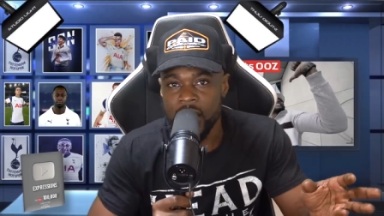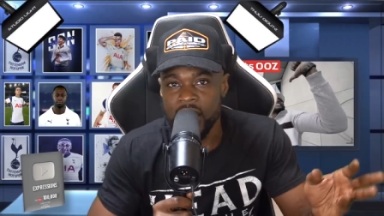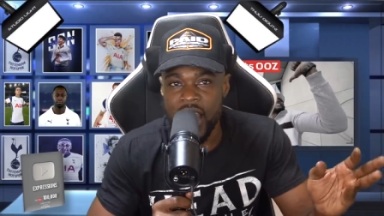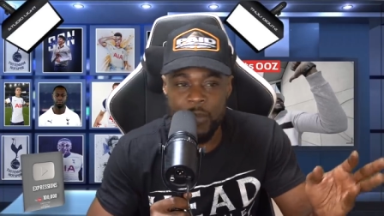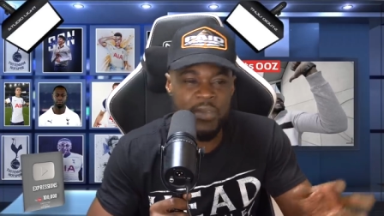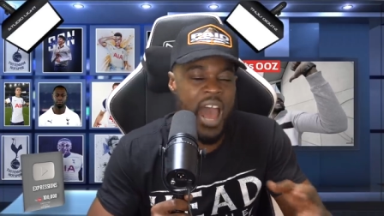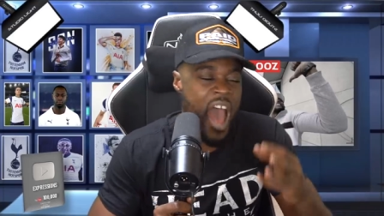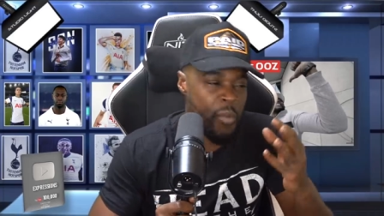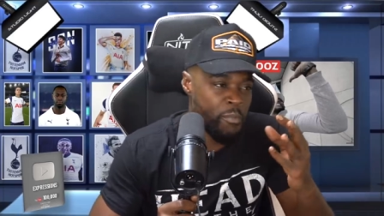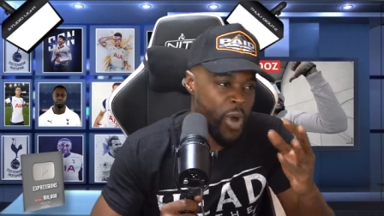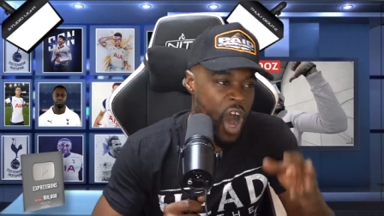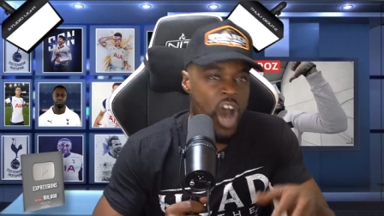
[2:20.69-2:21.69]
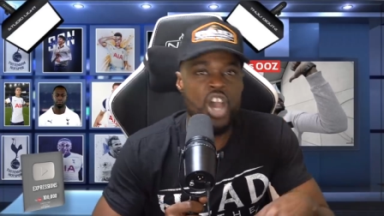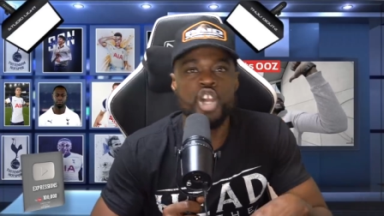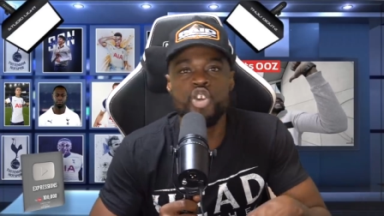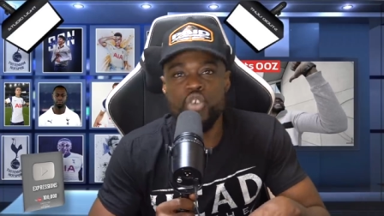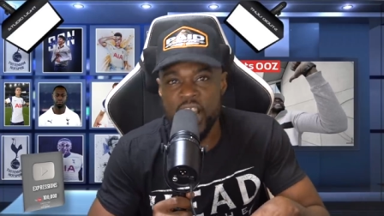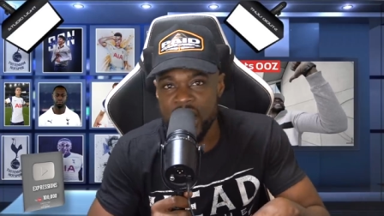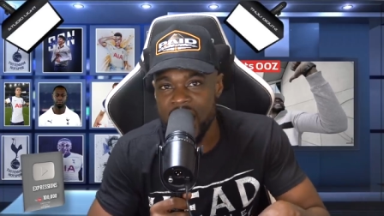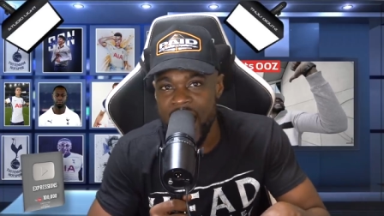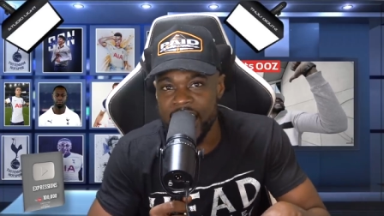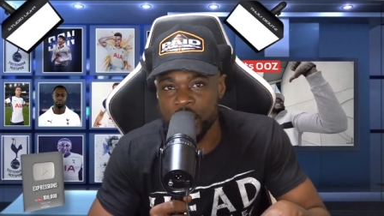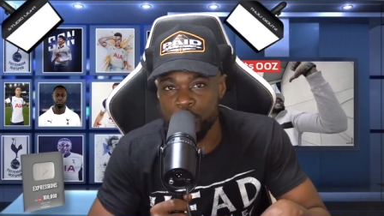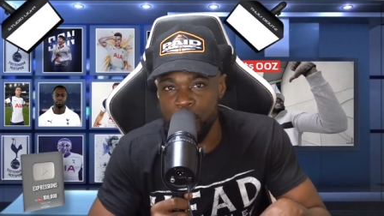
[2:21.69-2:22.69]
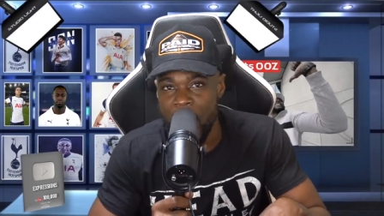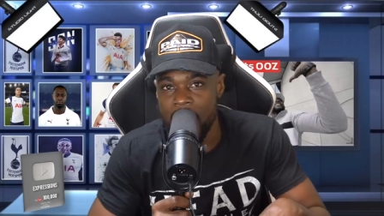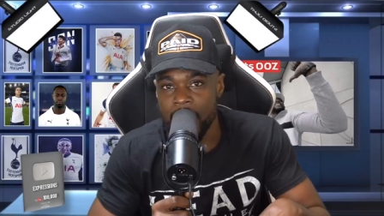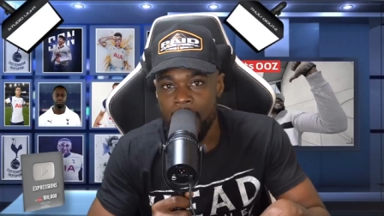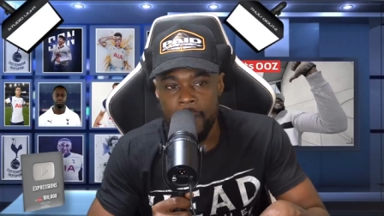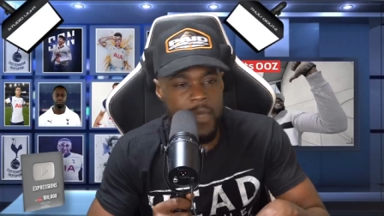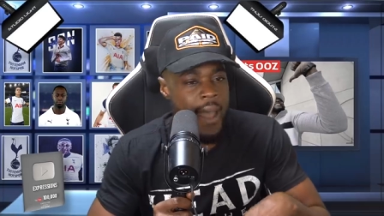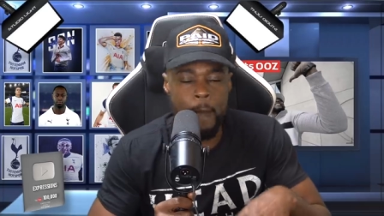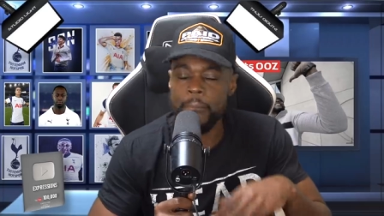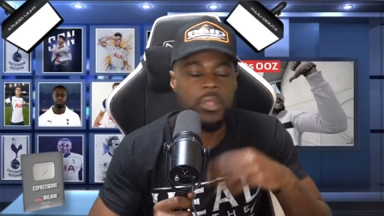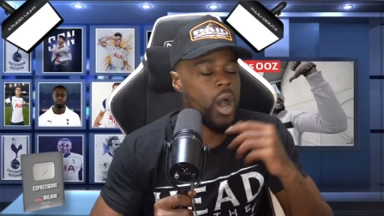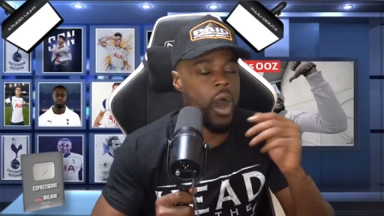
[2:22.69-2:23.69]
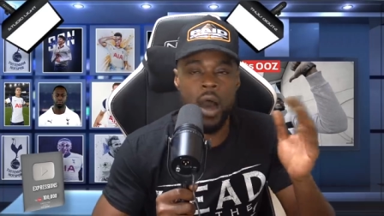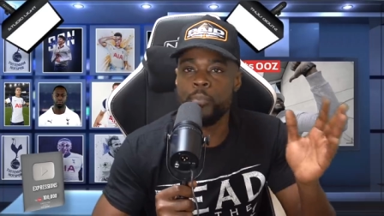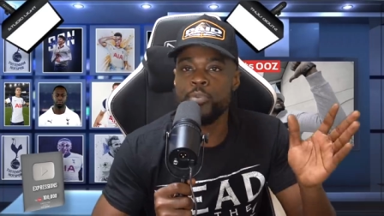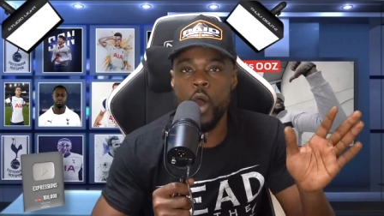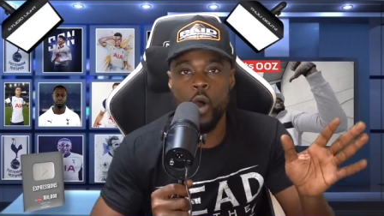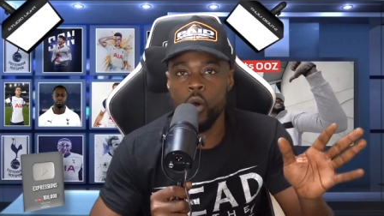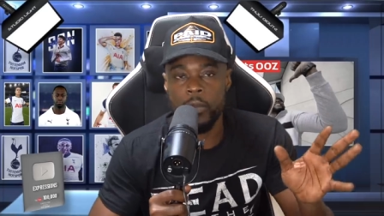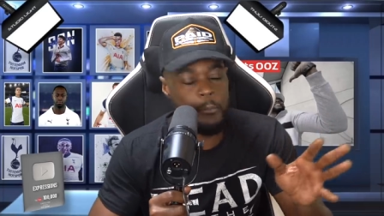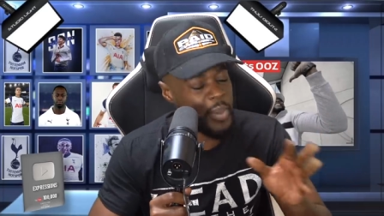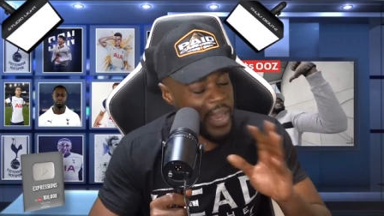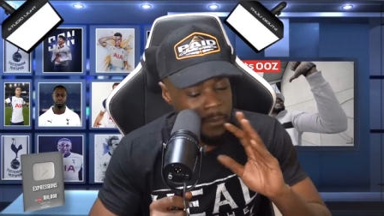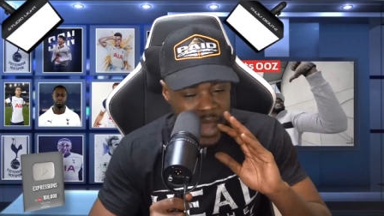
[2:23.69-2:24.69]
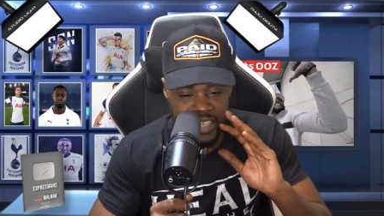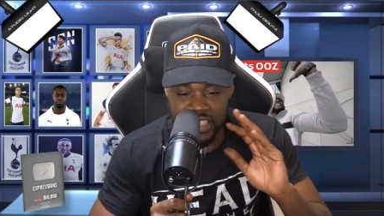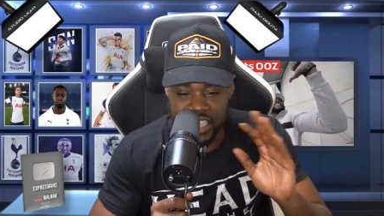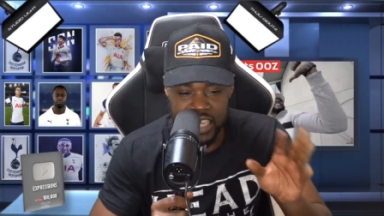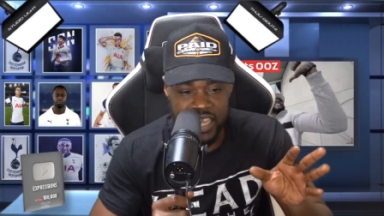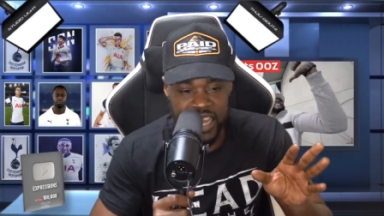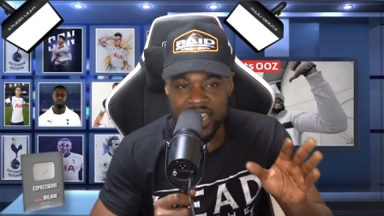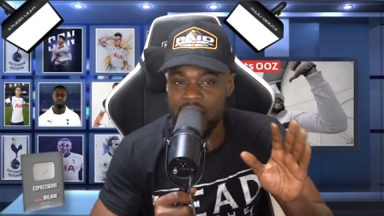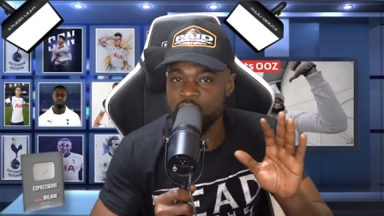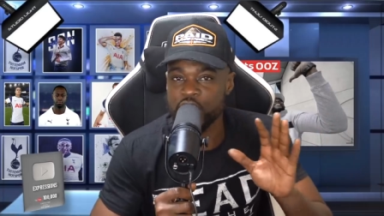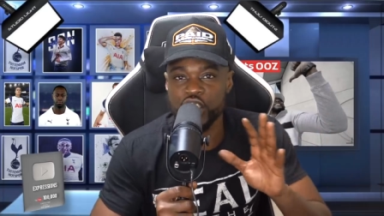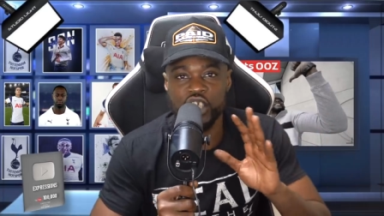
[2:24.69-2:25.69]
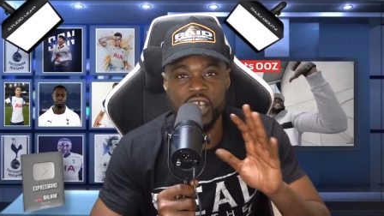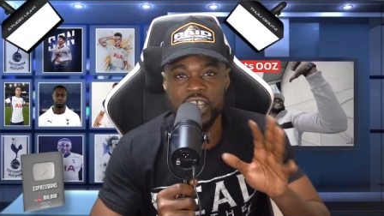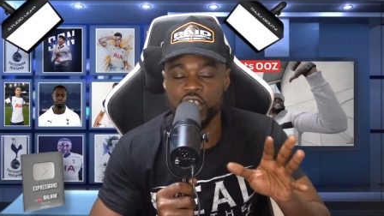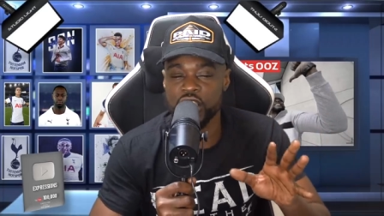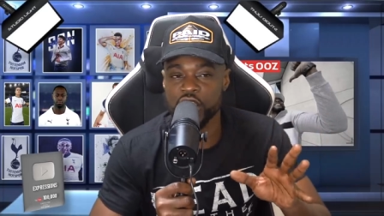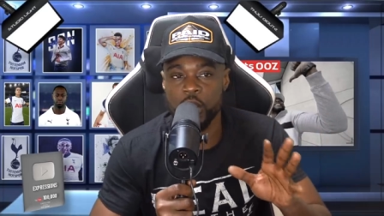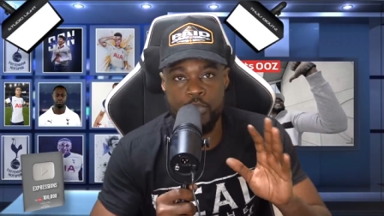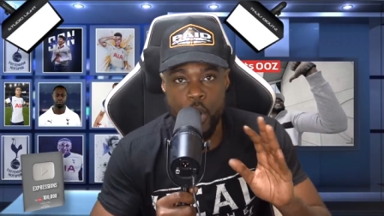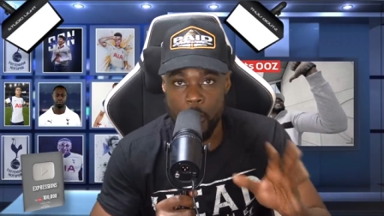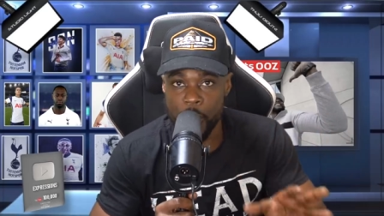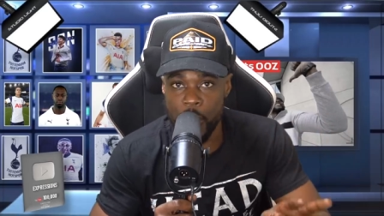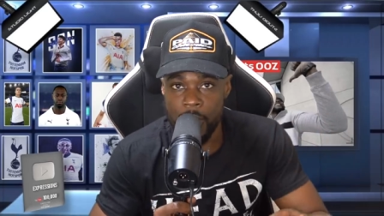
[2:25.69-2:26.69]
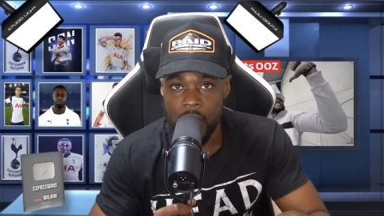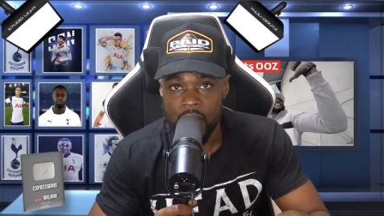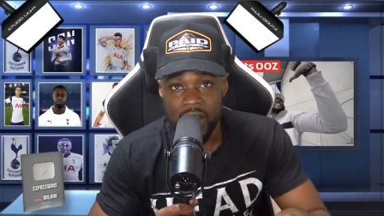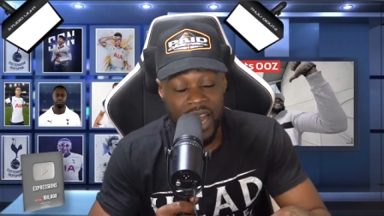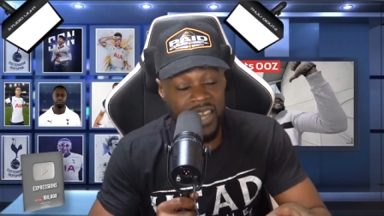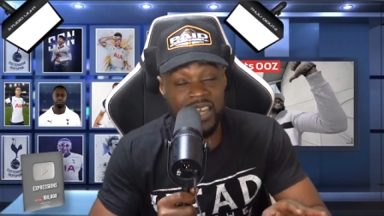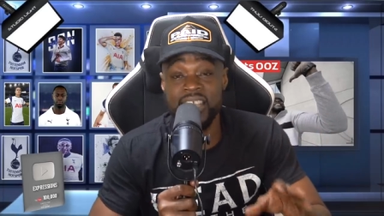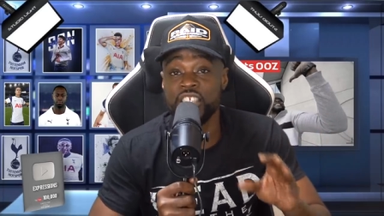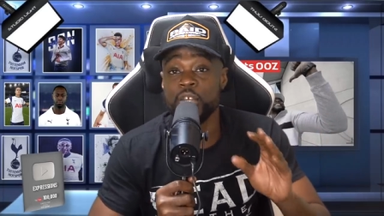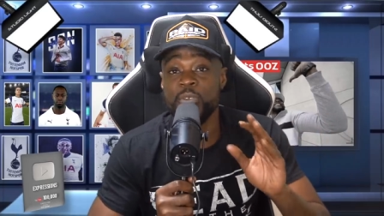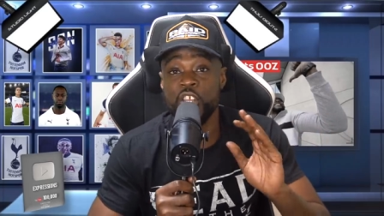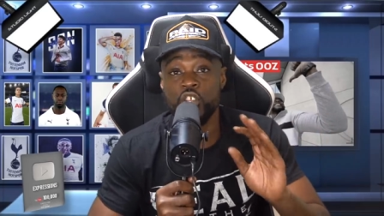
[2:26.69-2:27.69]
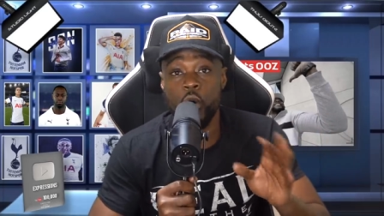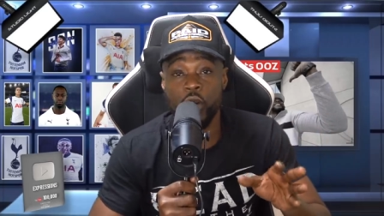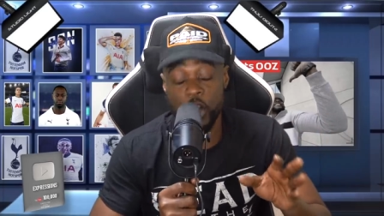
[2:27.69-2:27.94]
You get me? Amber, Green lights, blood. Like, oh, bro, big man thing, yeah. Davinson Sanchez is a problem. Like, he needs to be sold.